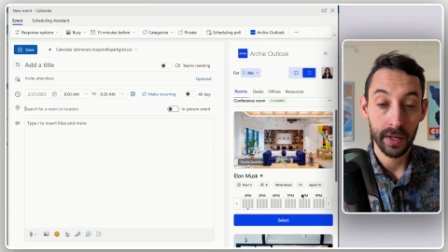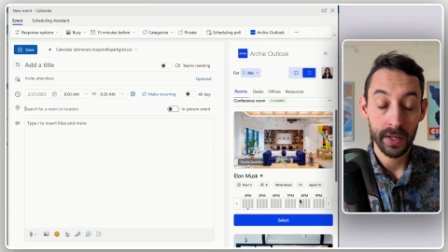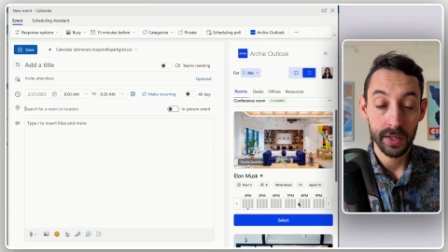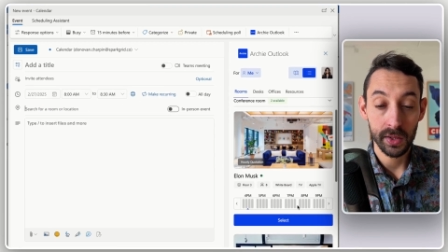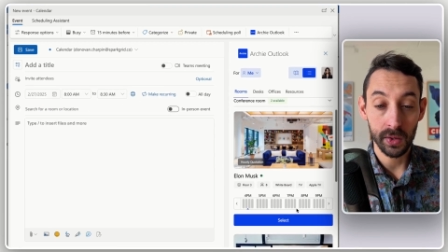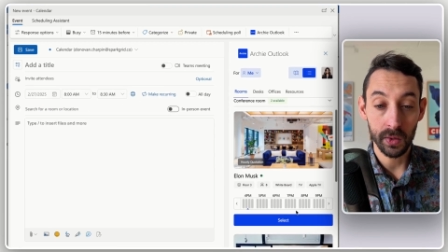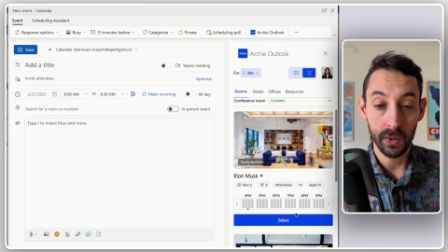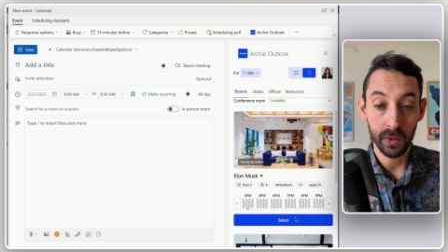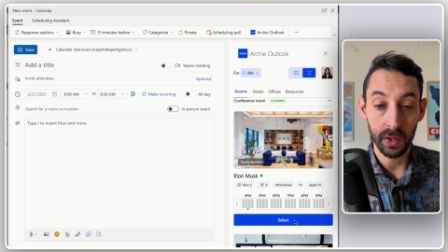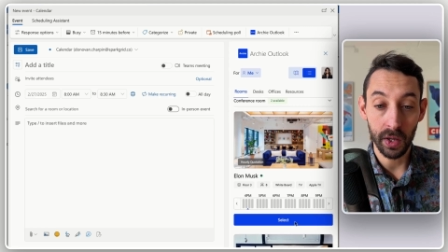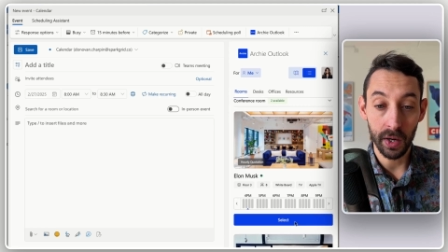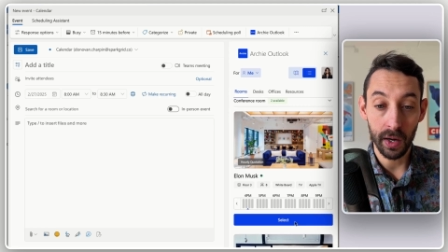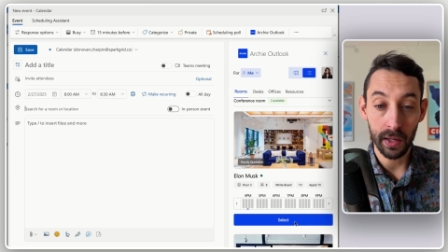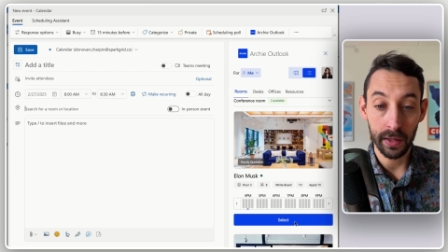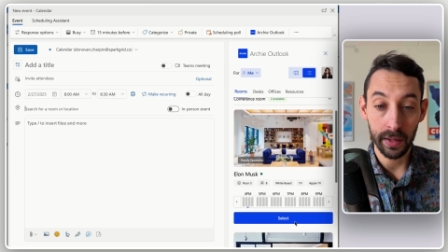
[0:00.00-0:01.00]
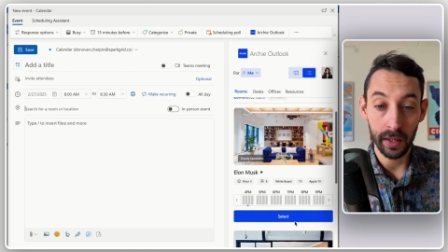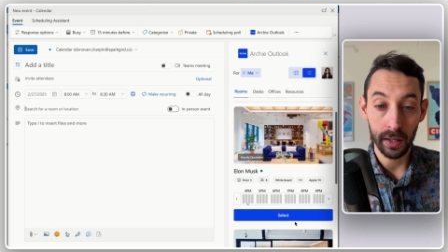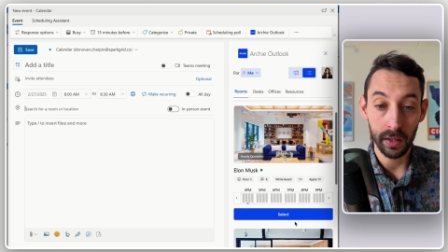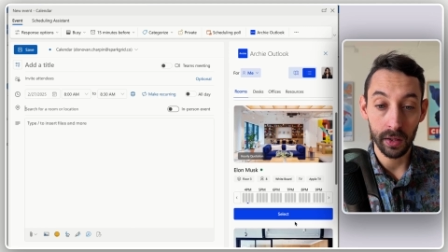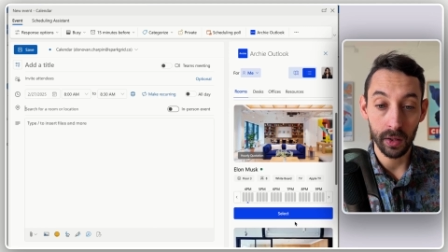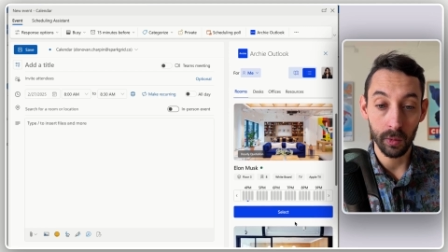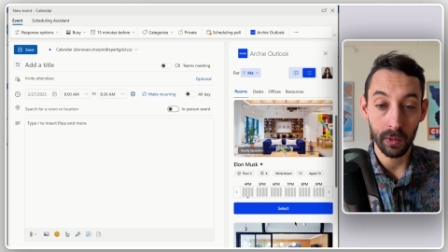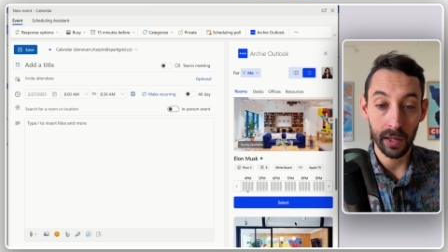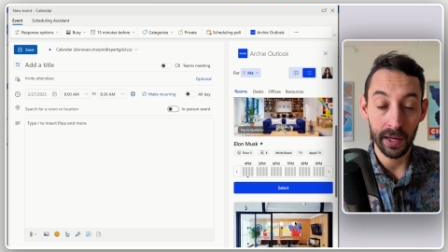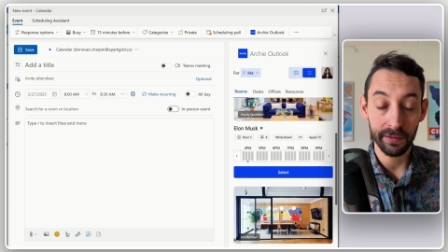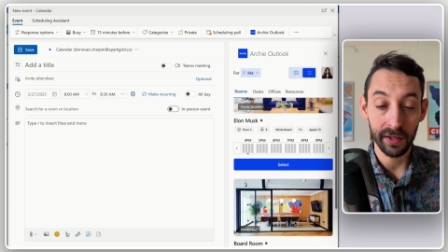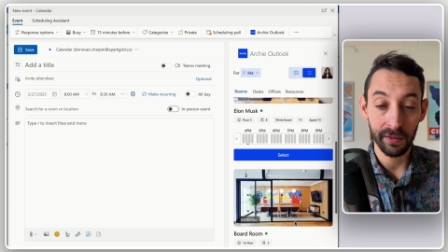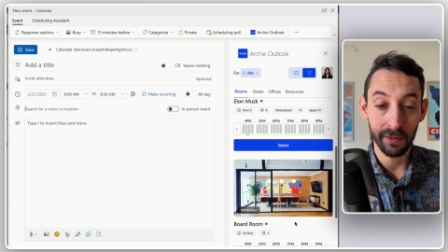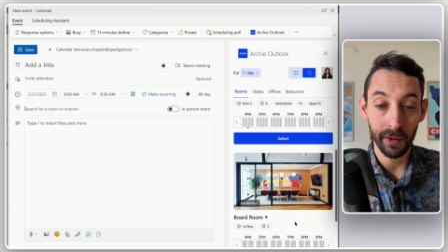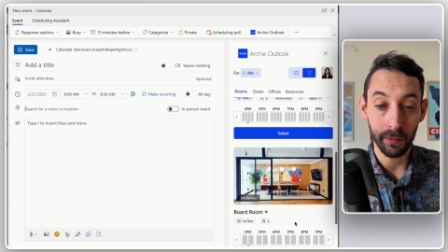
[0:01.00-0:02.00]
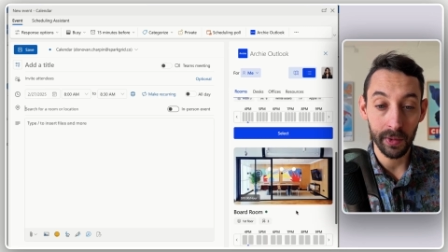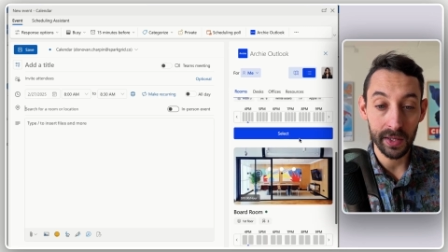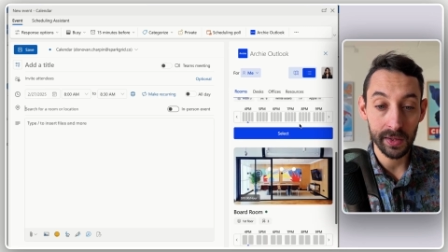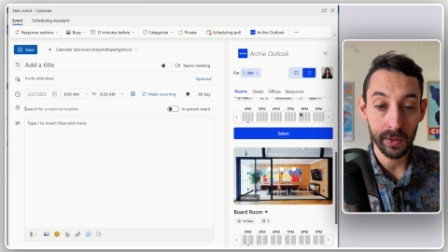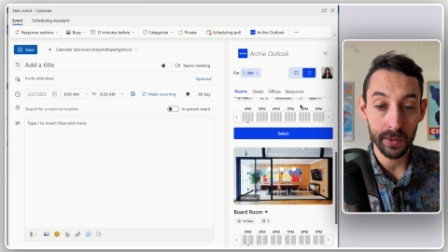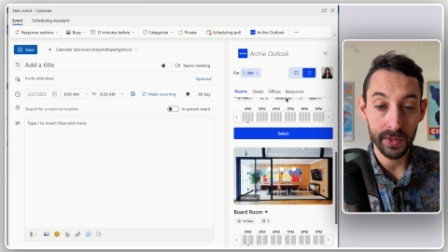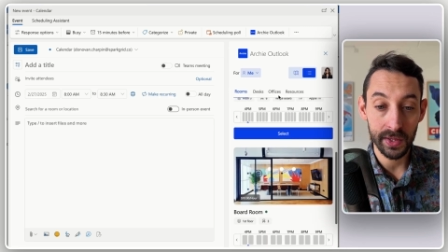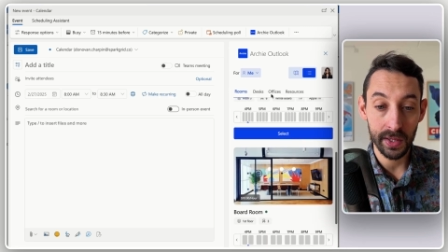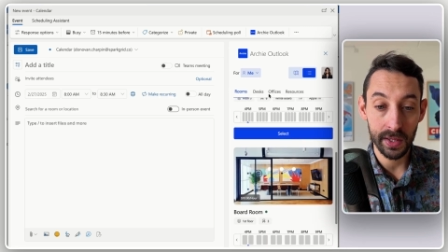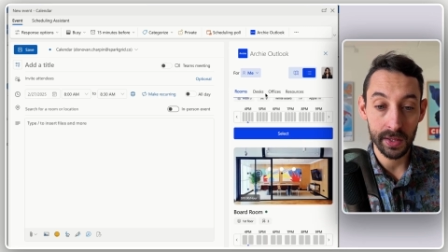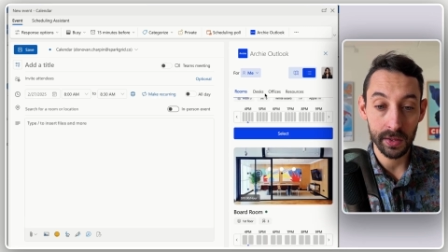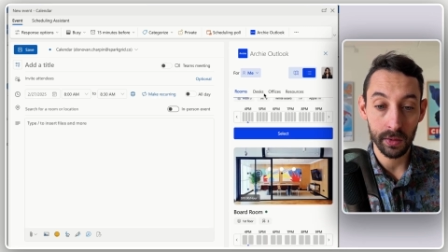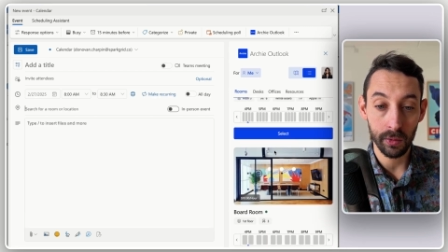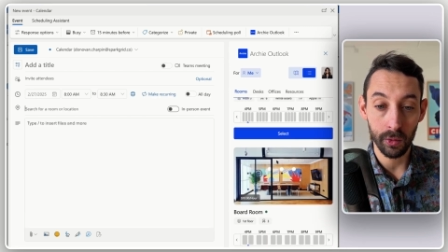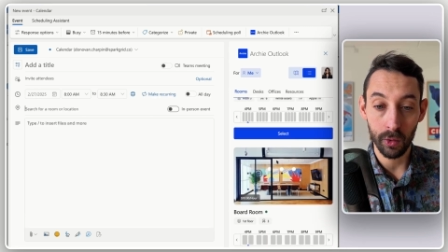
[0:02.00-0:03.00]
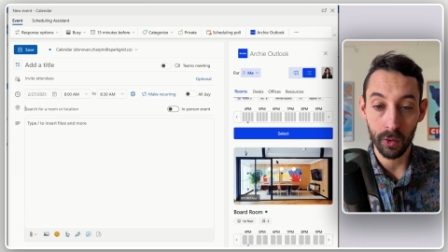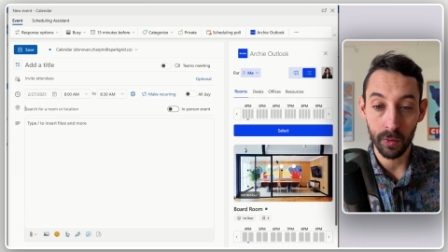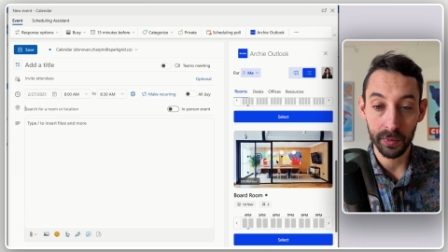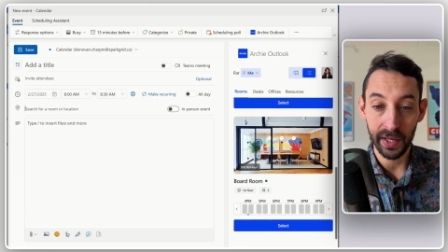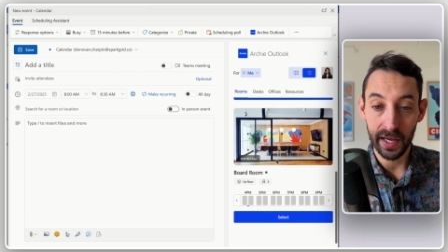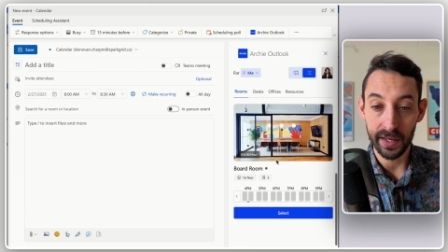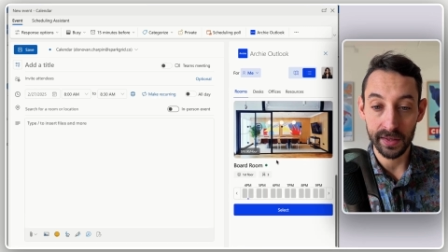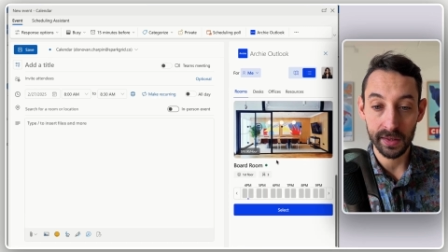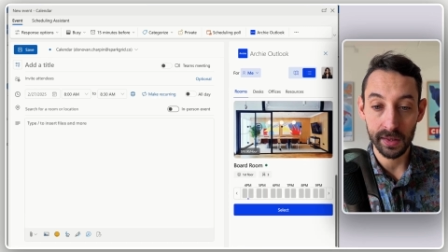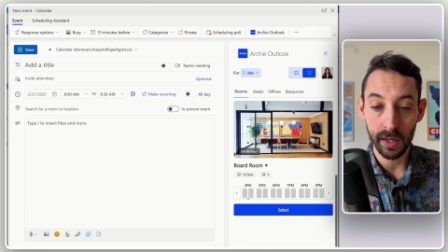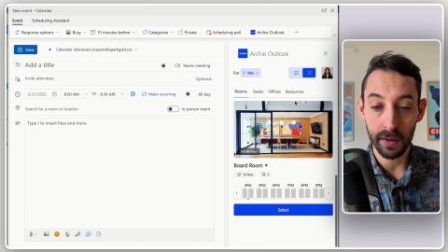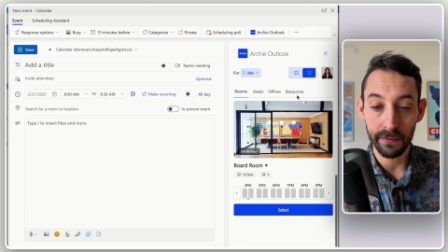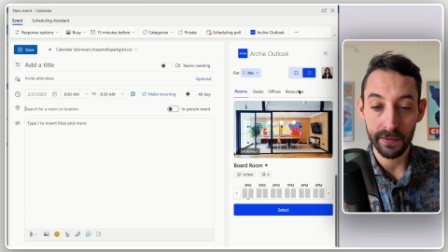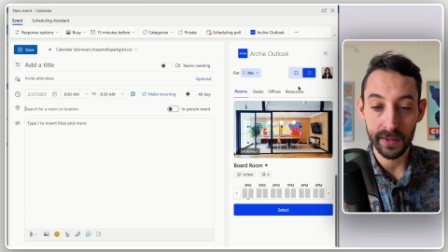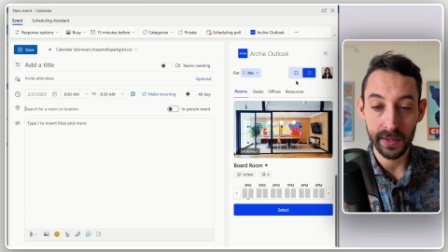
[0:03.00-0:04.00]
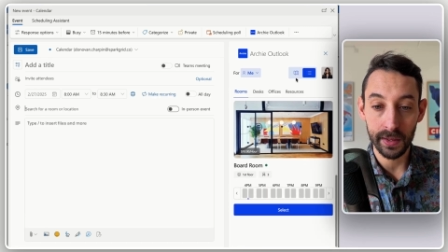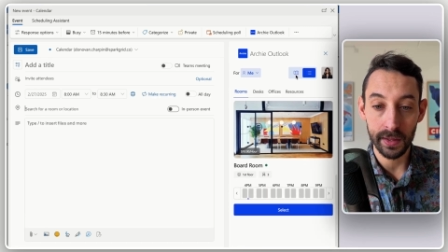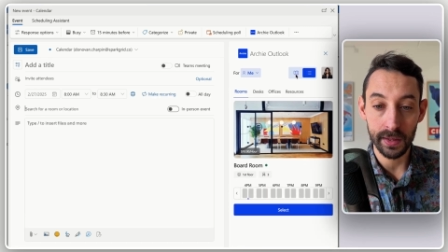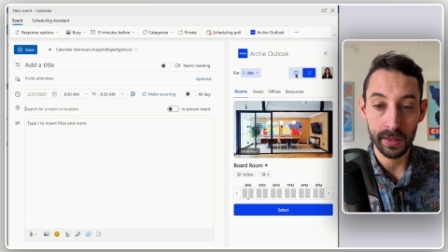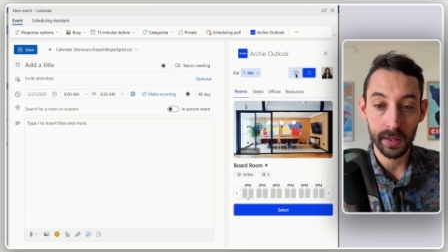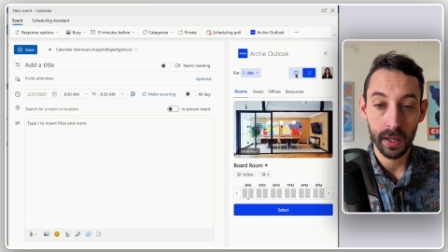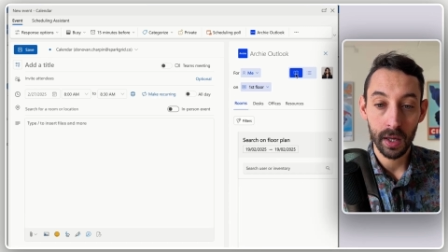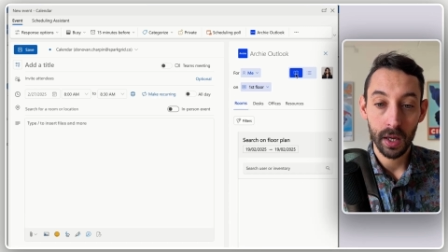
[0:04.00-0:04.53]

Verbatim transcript: So not only you will have different resources, room, desks, offices,